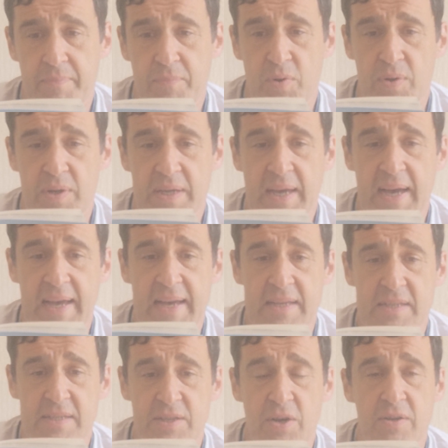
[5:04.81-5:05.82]
Mordecai
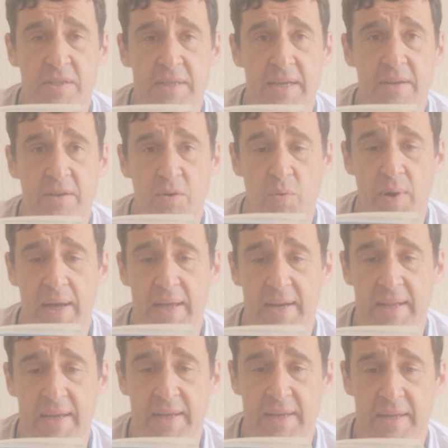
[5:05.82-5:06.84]
asked Yossi
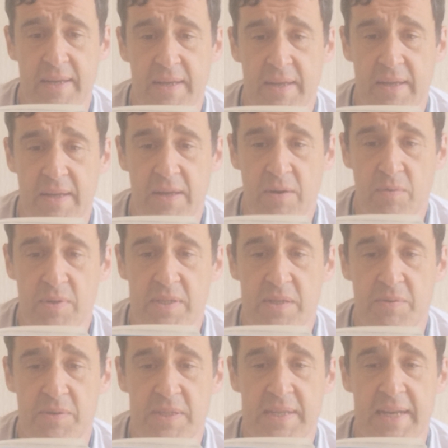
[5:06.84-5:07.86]
quietly, once they
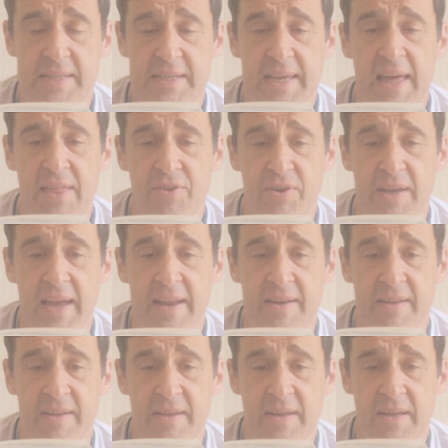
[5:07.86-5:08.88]
were sat together again.
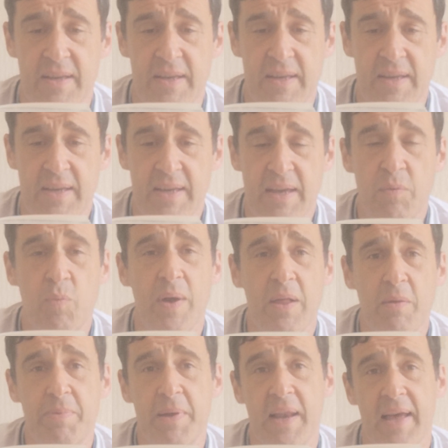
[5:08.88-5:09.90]
It
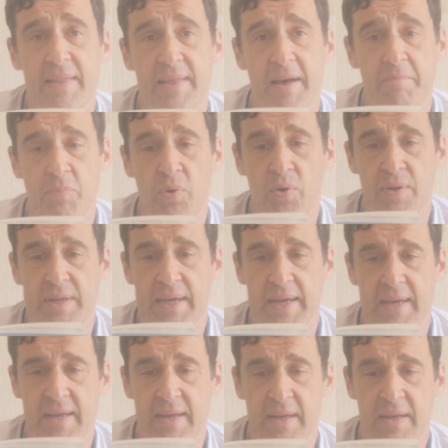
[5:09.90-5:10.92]
will be like that, Mordy.
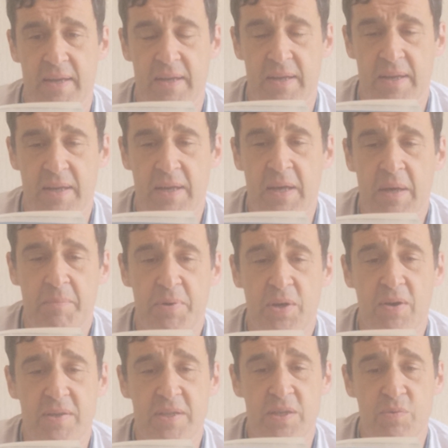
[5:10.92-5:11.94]
But
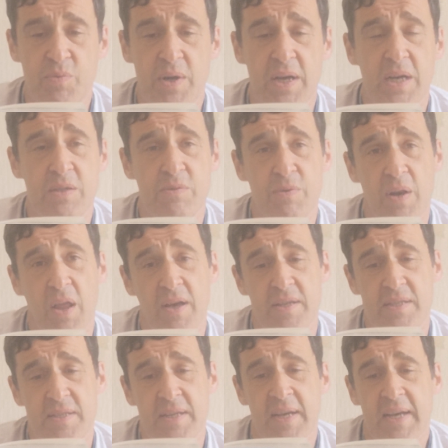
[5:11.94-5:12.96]
Yossi's words were
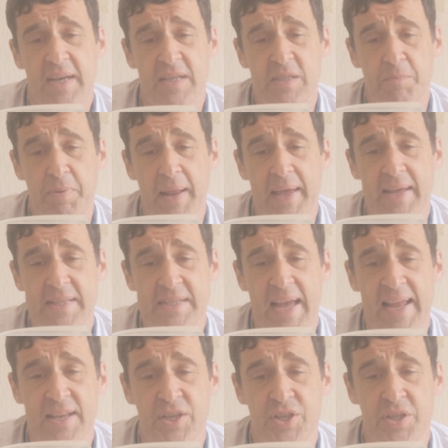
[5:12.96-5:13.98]
lost as the plane's
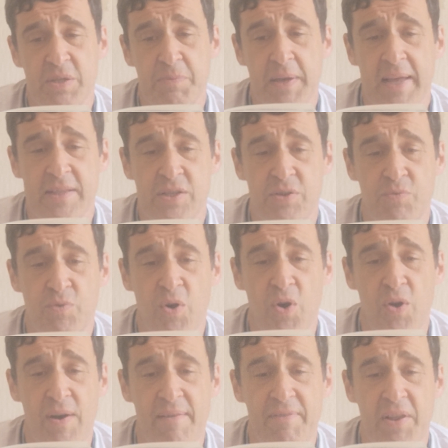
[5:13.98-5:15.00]
engines began to
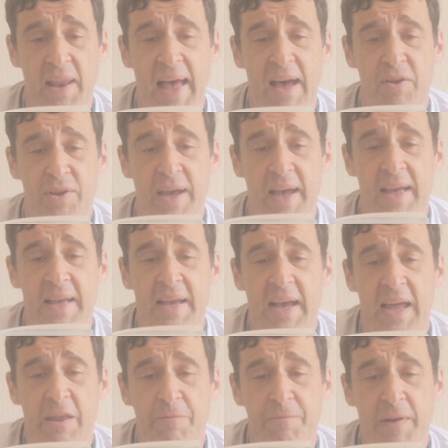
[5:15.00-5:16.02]
roar ever louder,
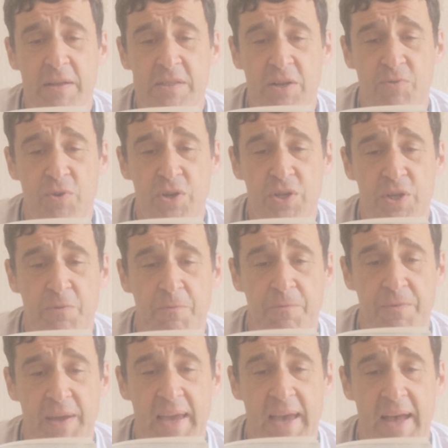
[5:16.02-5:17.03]
and he felt a rush of
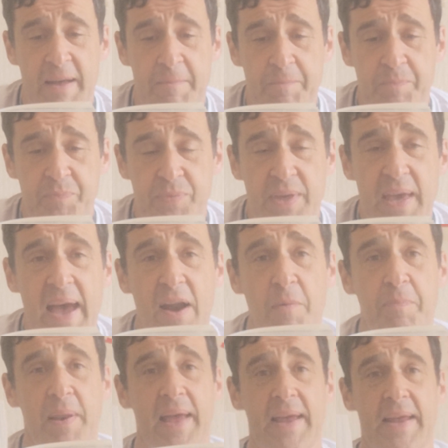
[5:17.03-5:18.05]
fear. The
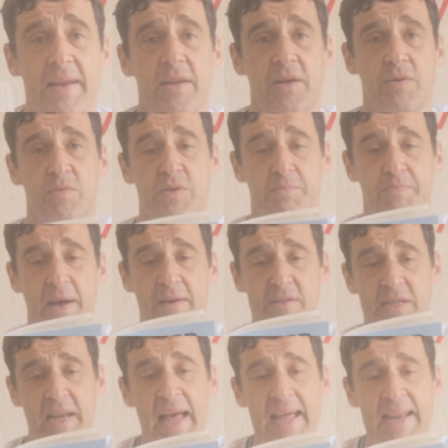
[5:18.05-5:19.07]
aeroplane was about
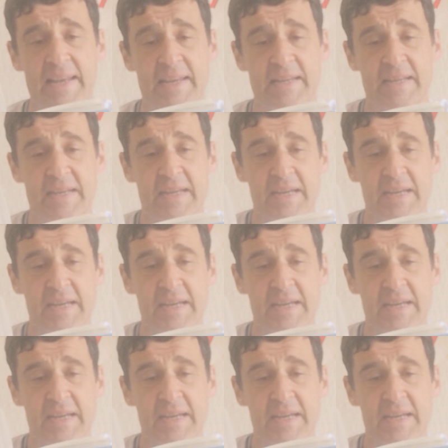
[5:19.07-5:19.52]
to land.